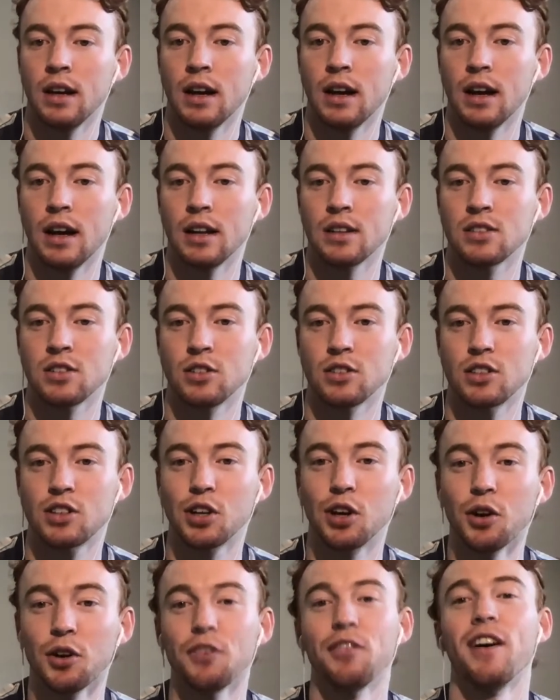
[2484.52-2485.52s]
So it's
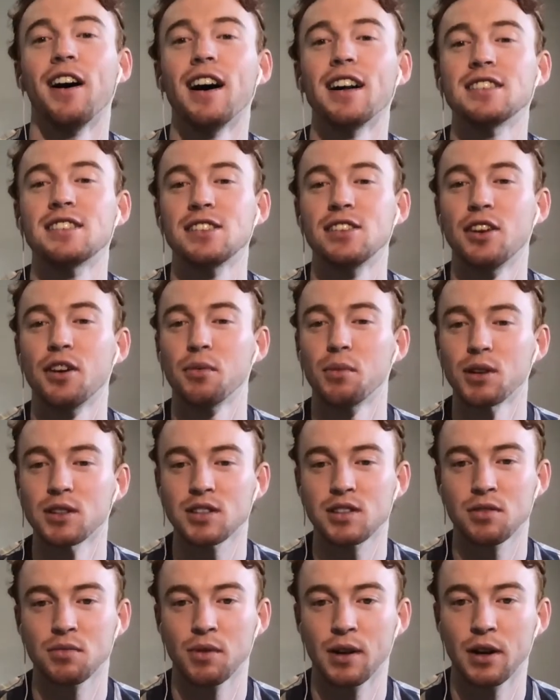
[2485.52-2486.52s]
sort of hard to know what's
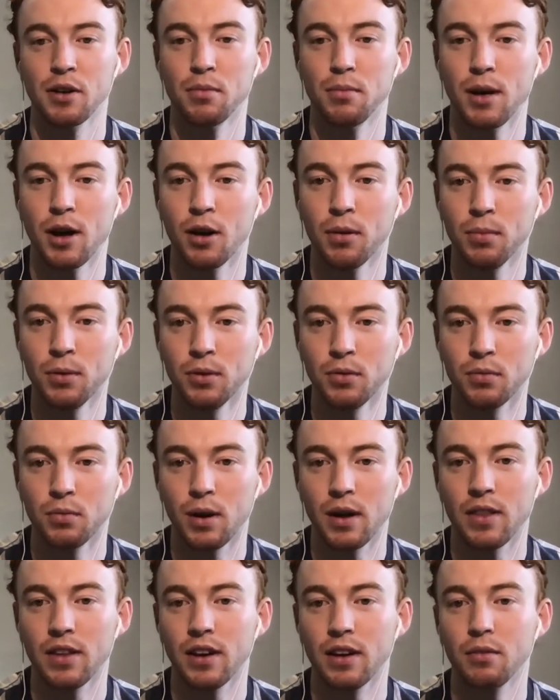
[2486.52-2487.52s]
the real Melbourne,
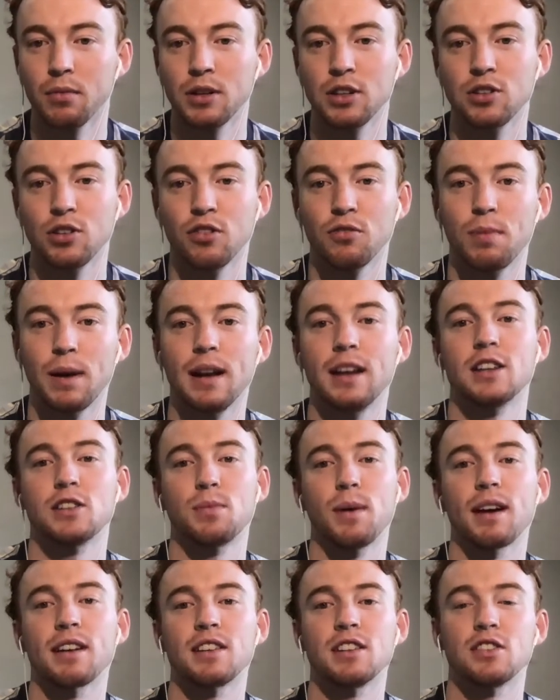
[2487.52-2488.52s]
whether we should have been
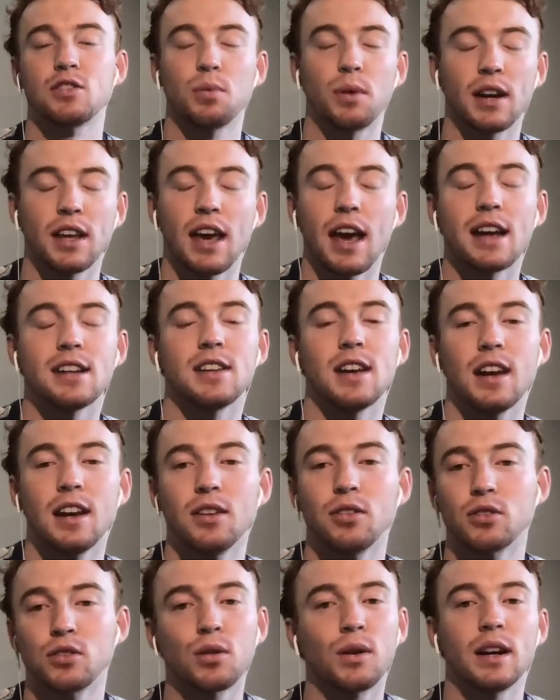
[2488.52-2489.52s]
expecting 2018
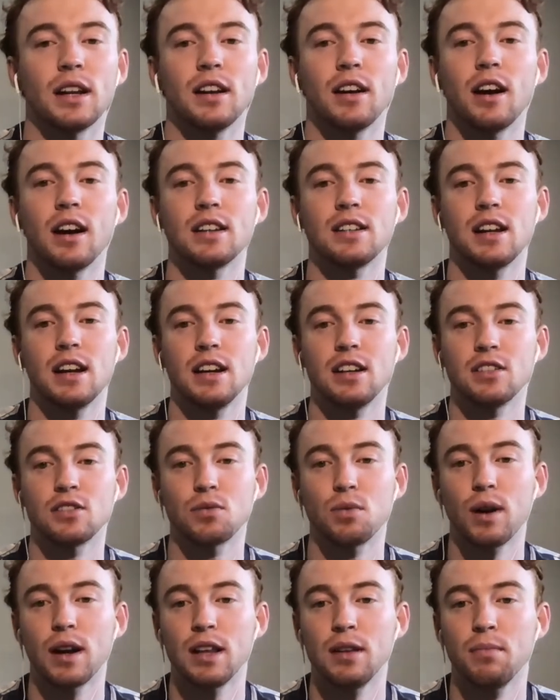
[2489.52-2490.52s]
or 2019 and
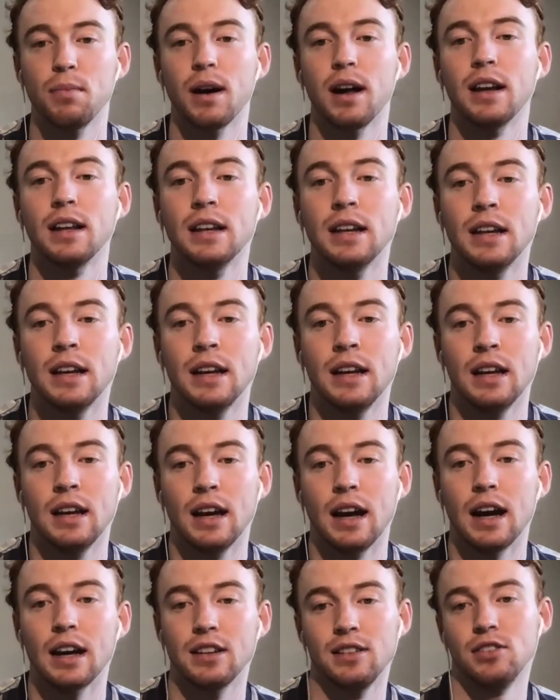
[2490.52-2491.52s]
20, but
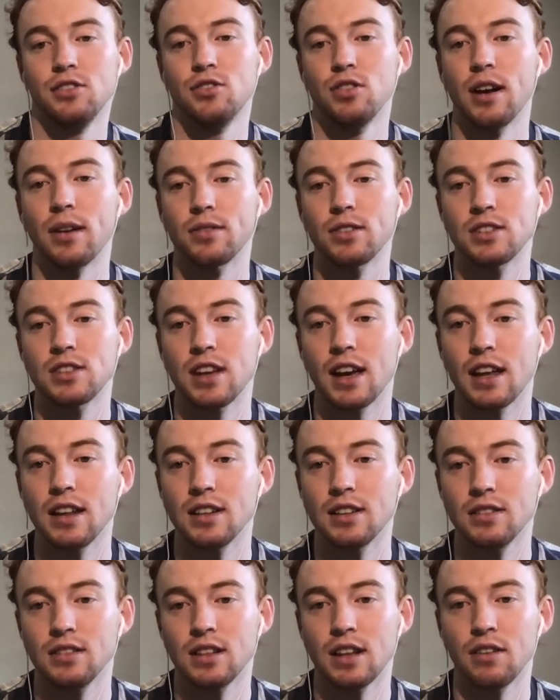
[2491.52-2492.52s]
you do have to
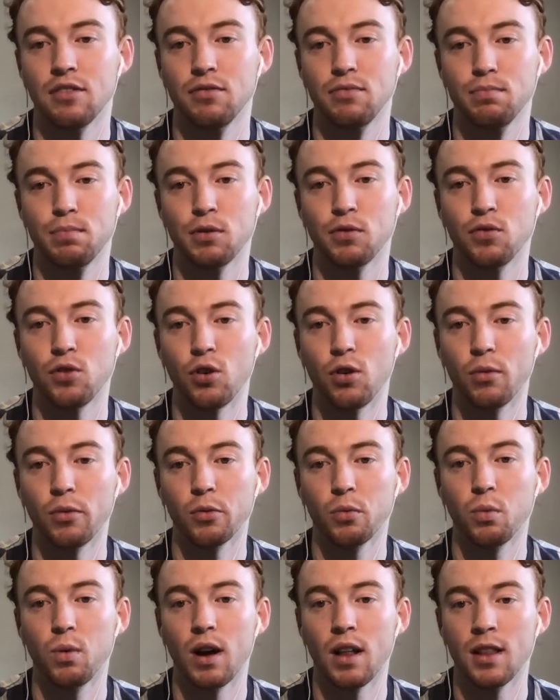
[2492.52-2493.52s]
say they've performed
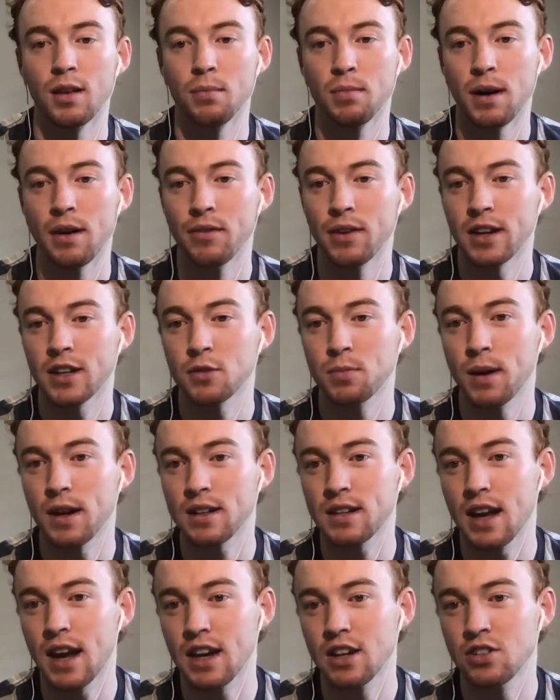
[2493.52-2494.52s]
well above
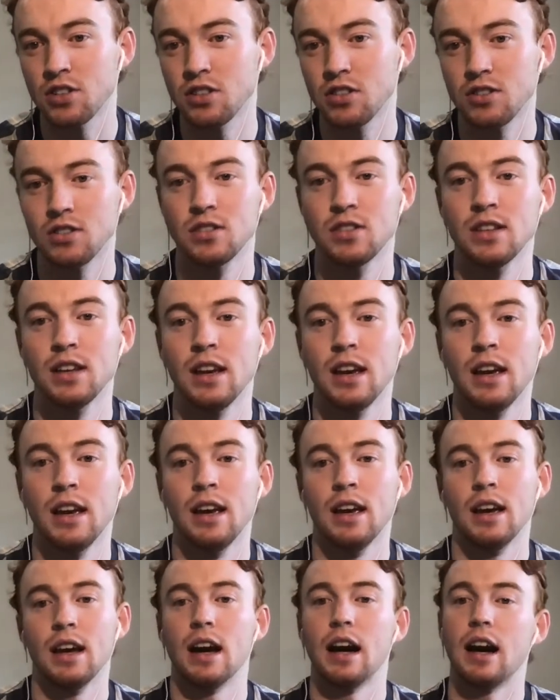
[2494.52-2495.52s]
expectations.
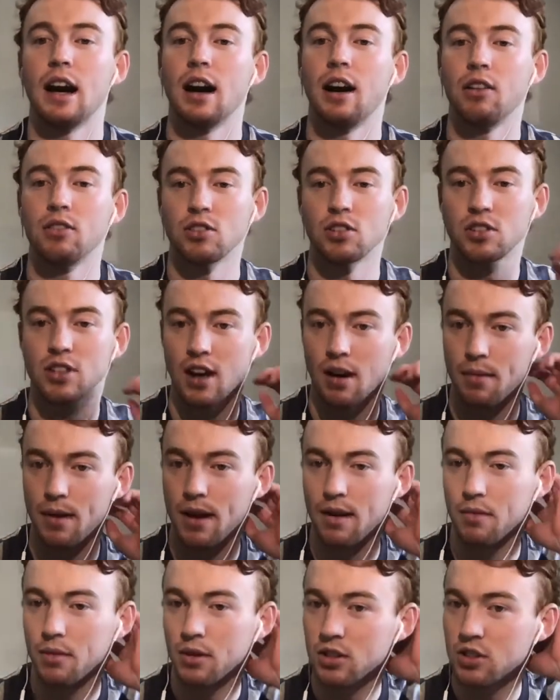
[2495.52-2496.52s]
I'll just come
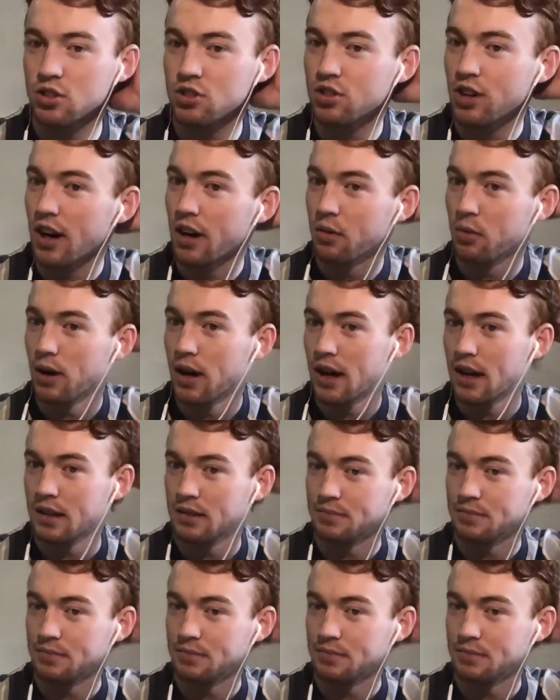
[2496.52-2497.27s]
out with it straight away.